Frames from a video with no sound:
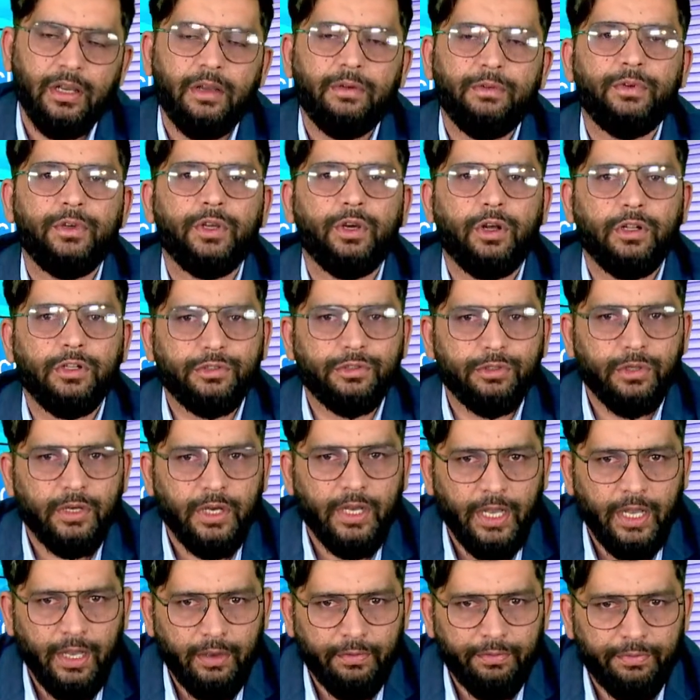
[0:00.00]
we also
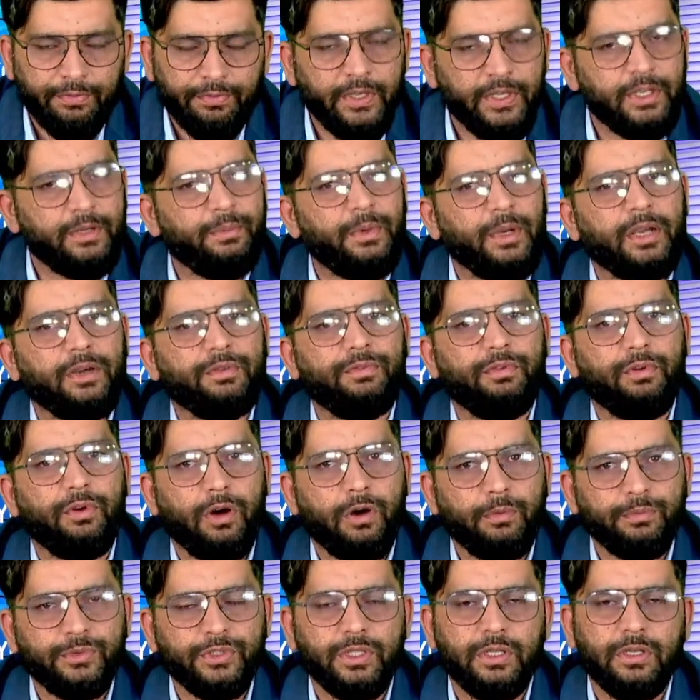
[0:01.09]
have feedback
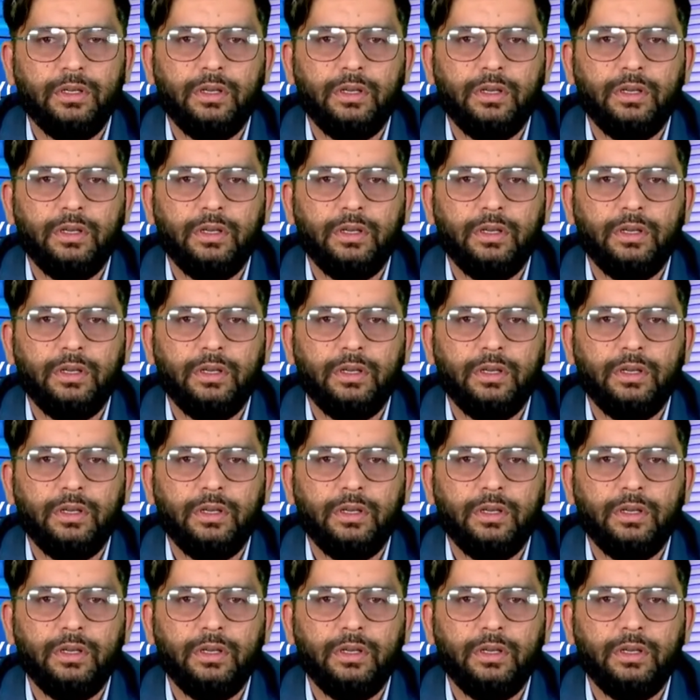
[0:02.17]
forms